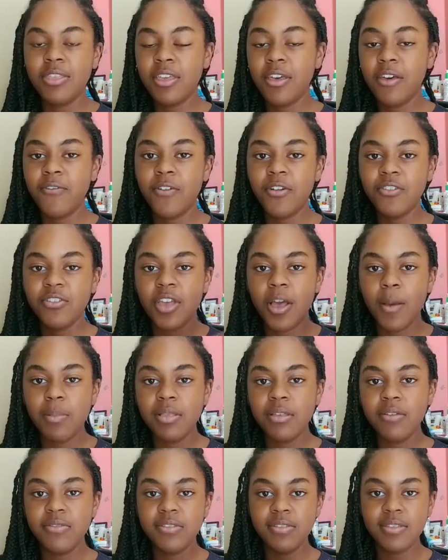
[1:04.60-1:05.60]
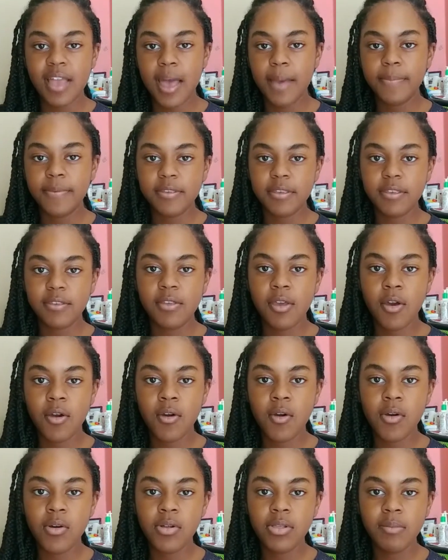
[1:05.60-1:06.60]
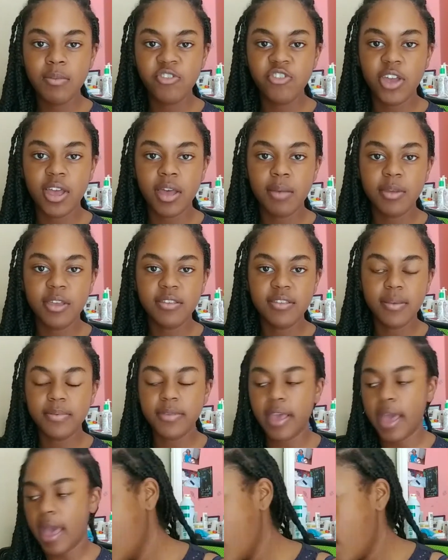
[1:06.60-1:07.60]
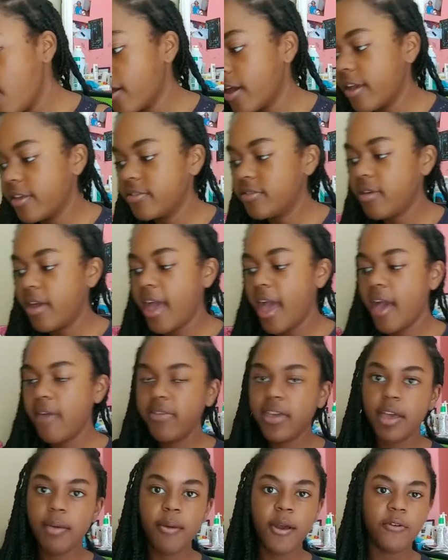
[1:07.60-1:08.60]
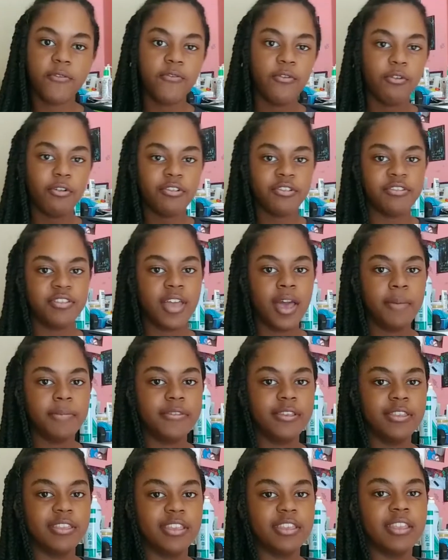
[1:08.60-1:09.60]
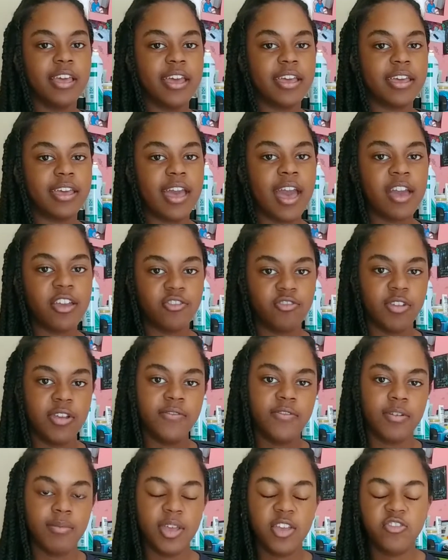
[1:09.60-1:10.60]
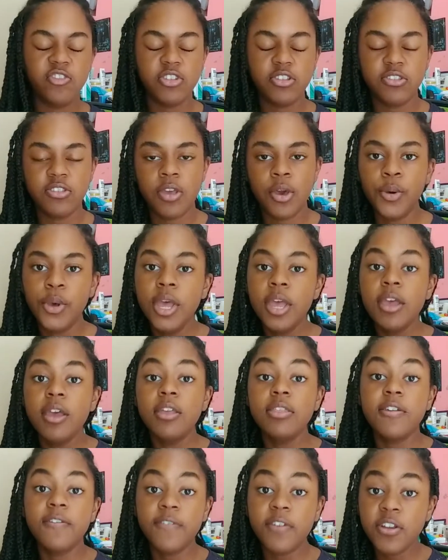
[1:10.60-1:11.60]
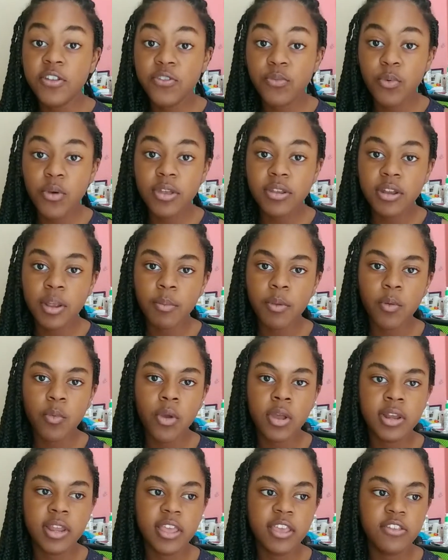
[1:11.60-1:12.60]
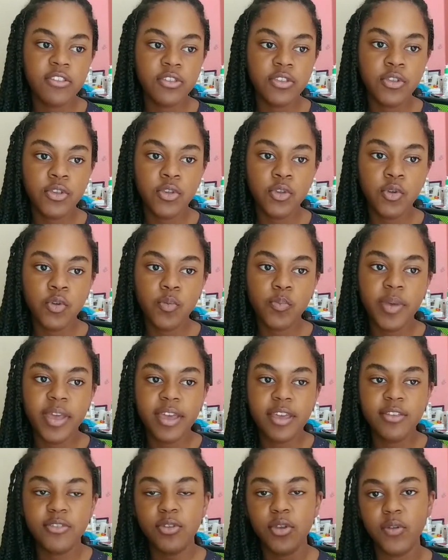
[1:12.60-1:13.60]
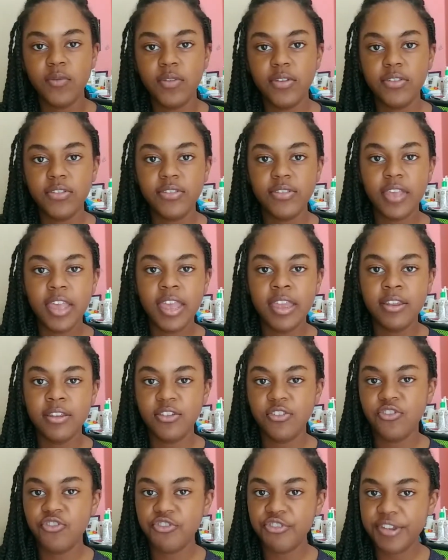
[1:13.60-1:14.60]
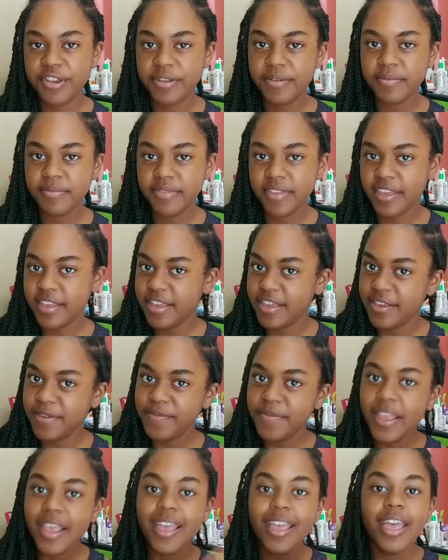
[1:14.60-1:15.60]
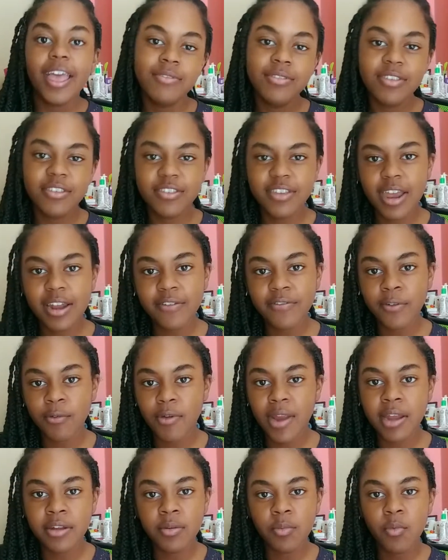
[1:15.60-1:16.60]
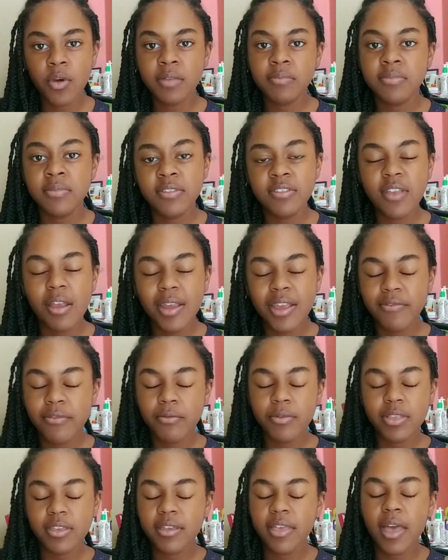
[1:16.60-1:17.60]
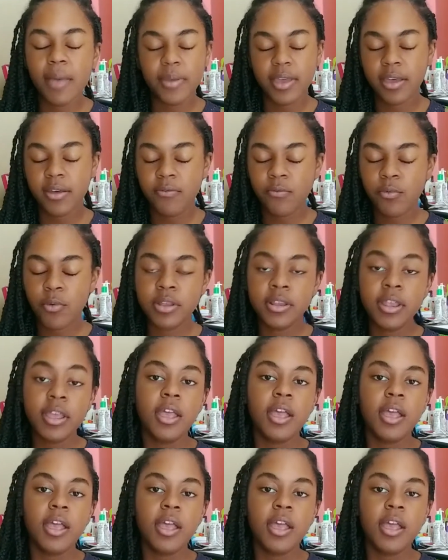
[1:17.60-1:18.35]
the first couple of steps. So let me check how many steps I have. Okay, so I have like about four steps and then like extra information. So the first one, number one, is to pick a service industry thingy. This is kind of a random one, it's not even really that big of one,